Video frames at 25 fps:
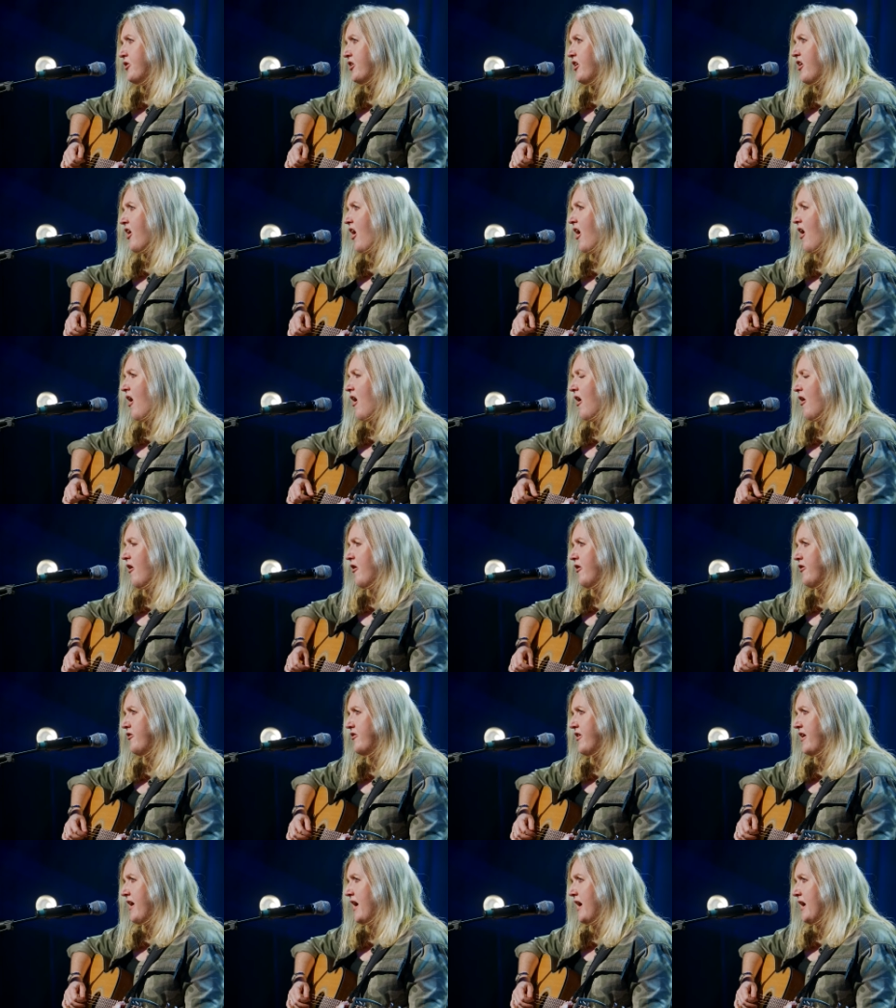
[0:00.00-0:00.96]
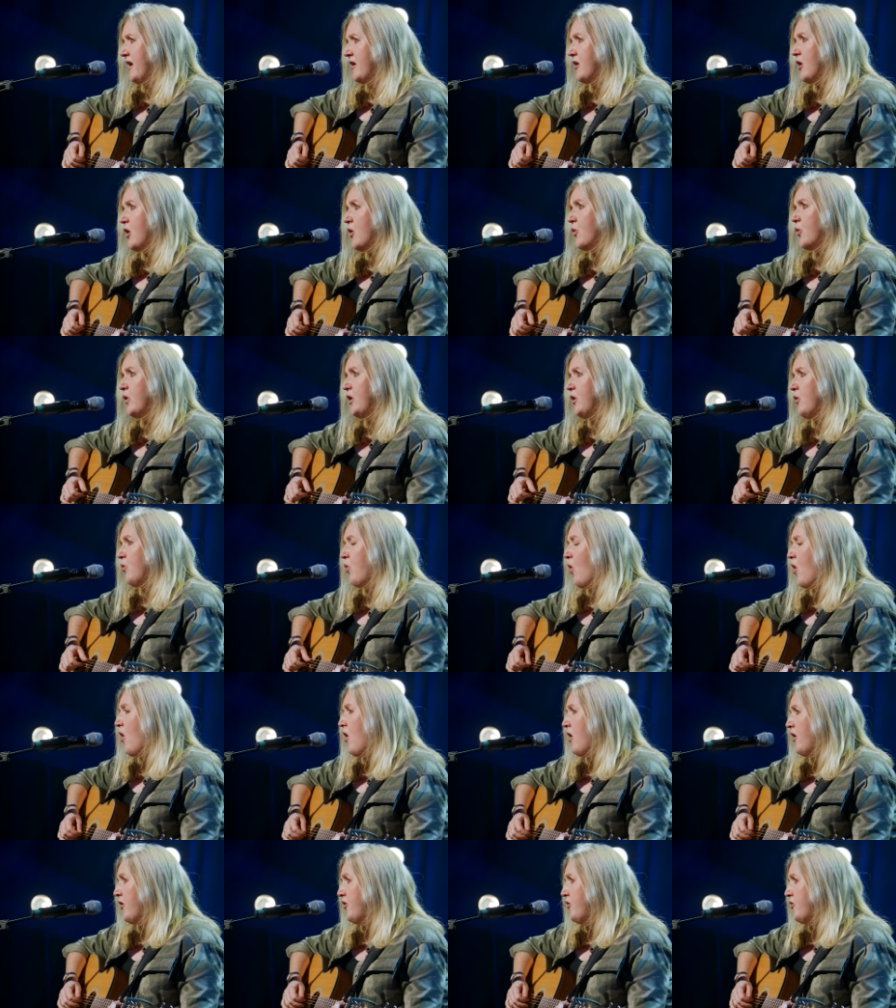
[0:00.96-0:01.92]
the car, Dad, we
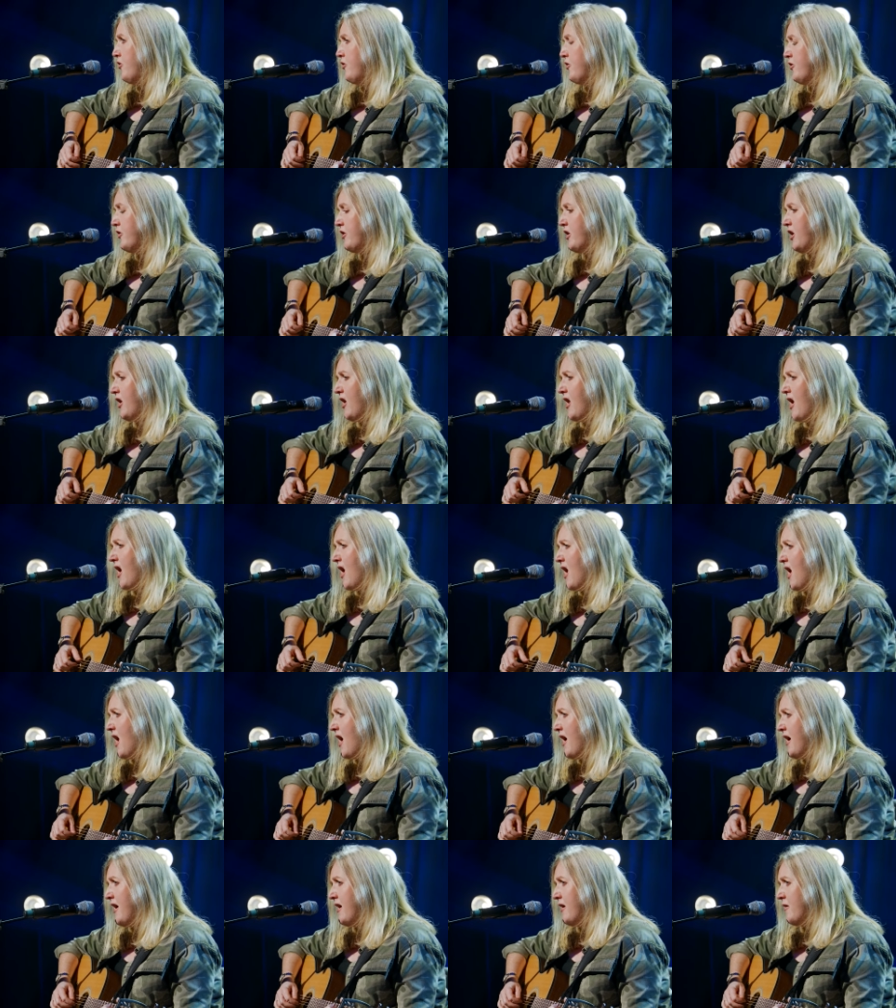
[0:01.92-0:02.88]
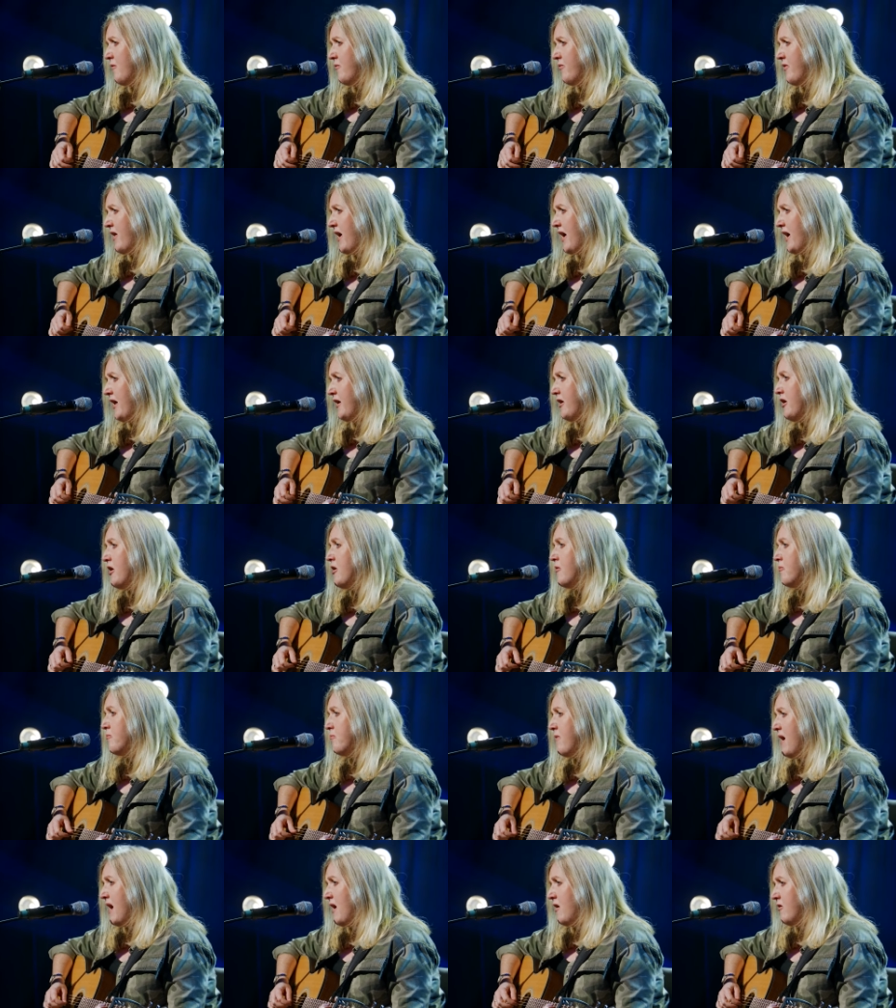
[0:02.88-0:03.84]
wanna climb that
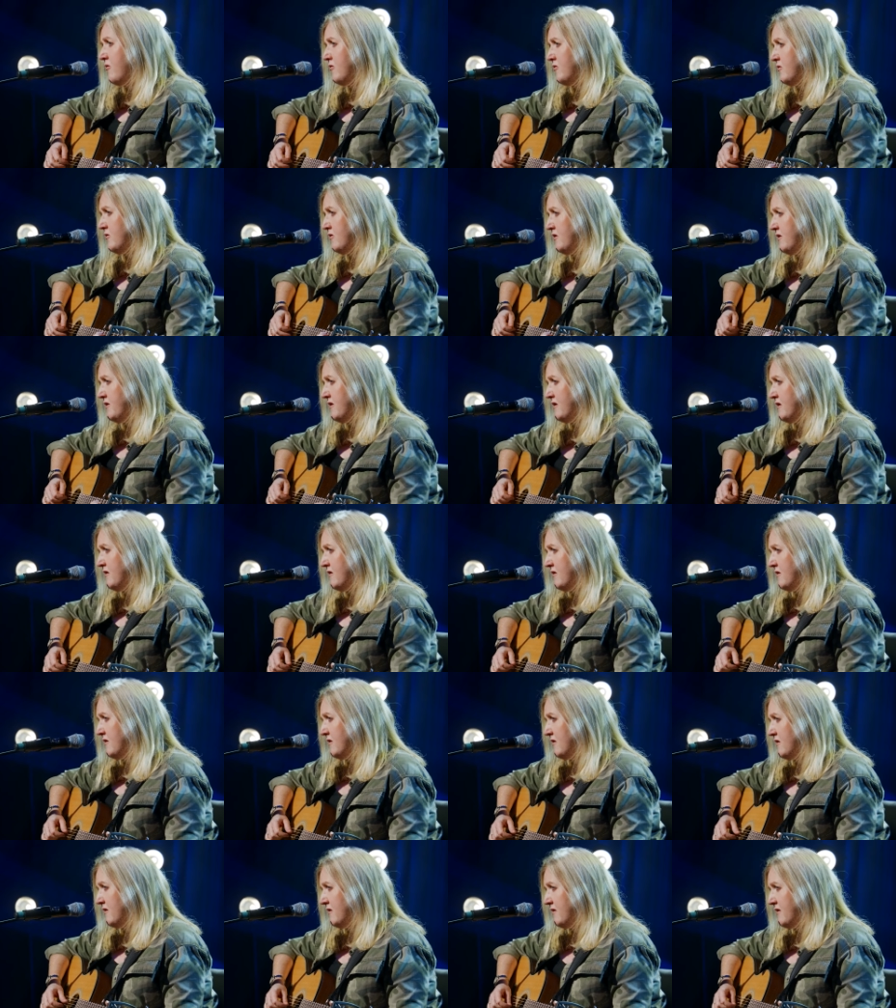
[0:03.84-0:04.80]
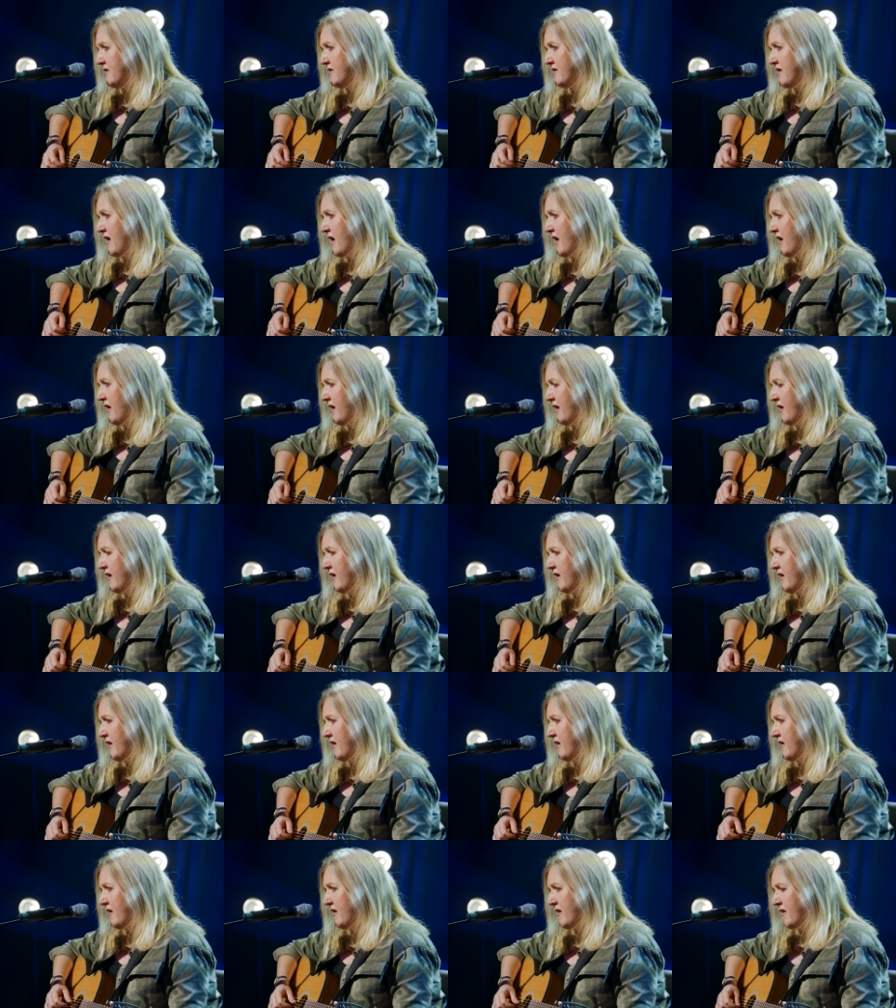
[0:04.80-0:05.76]

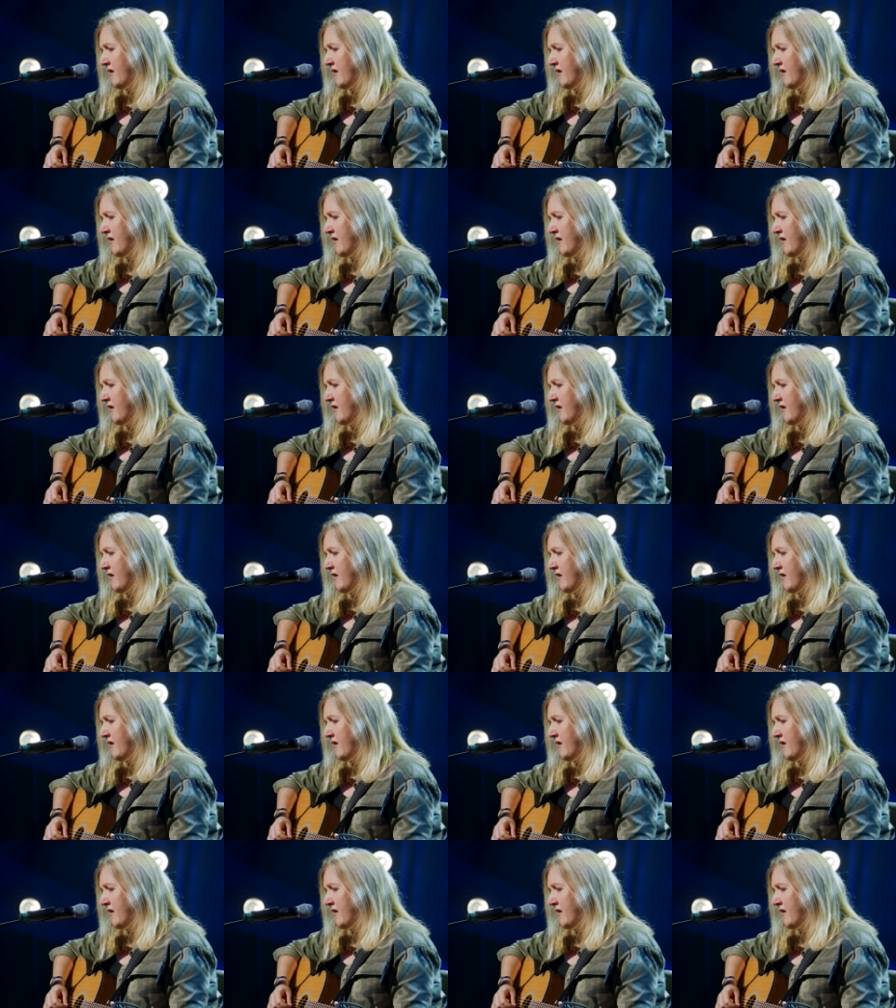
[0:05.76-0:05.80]
mountainside